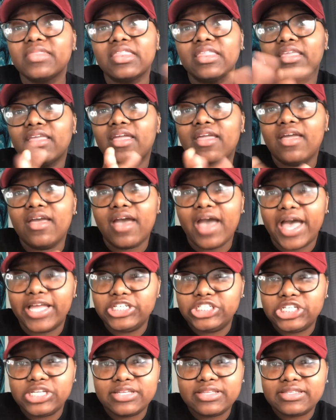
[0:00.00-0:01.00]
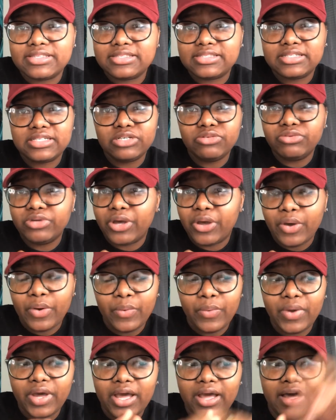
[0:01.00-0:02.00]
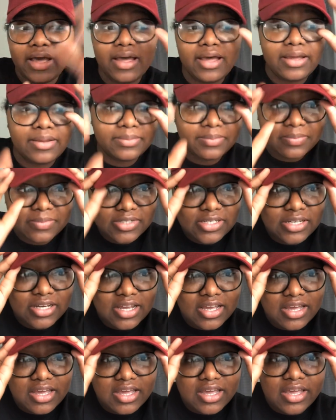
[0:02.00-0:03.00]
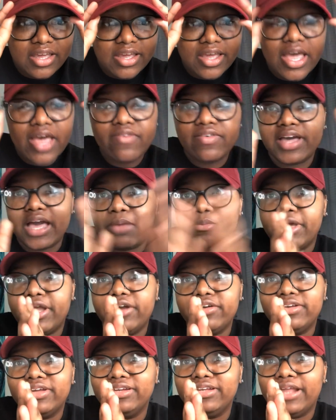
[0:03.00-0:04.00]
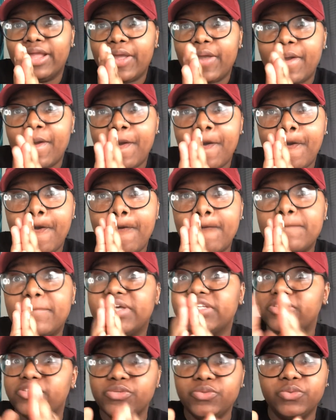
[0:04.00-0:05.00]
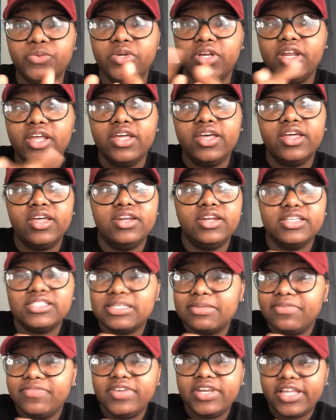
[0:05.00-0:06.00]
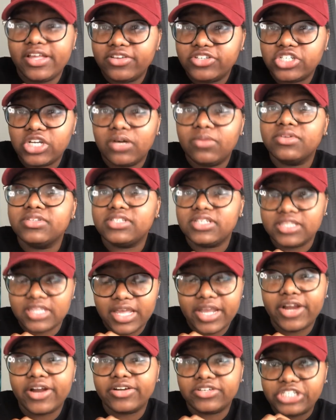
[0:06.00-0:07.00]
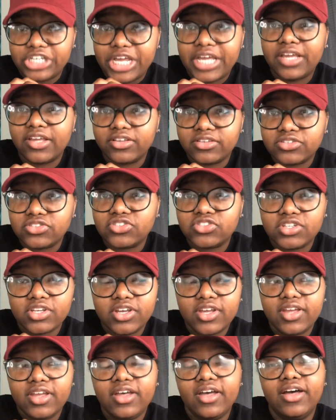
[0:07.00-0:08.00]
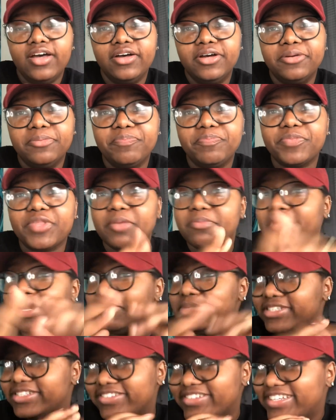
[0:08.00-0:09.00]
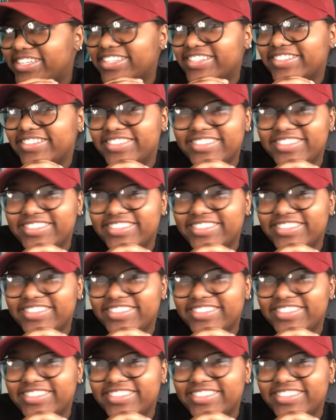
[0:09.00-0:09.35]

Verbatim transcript: I just, you know, um, haven't got my hair done yet. Um, but soon, the next couple videos, y'all will see the hair change. Um, but I'm still cute.